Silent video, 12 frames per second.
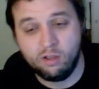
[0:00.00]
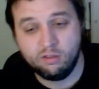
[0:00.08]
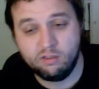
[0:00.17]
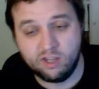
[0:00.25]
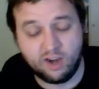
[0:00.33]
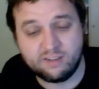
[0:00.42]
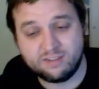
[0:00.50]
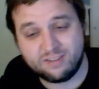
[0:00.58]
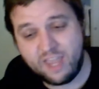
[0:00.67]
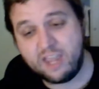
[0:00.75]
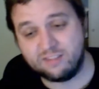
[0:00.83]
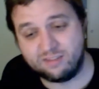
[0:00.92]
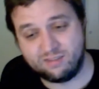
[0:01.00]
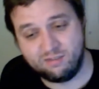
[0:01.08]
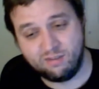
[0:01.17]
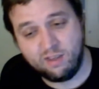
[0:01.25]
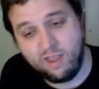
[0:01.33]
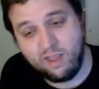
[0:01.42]
the United
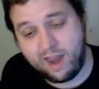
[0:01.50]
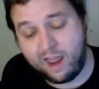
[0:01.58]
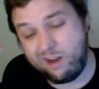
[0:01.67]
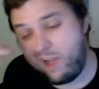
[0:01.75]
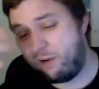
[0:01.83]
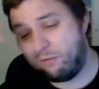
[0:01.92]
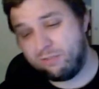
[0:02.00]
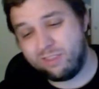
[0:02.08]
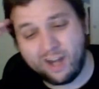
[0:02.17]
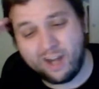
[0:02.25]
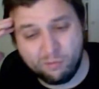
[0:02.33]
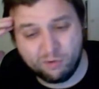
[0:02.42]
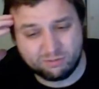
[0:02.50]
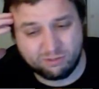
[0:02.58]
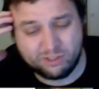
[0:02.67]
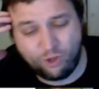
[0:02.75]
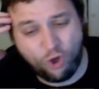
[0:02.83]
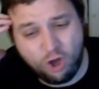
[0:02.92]
States. And I don't think anyone's
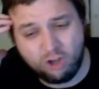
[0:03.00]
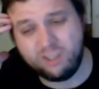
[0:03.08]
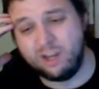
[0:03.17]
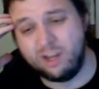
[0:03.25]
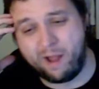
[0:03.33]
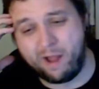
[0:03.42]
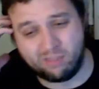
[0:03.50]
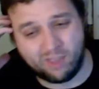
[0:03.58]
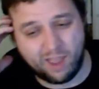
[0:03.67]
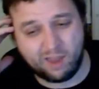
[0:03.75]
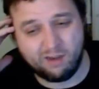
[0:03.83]
really talking about that.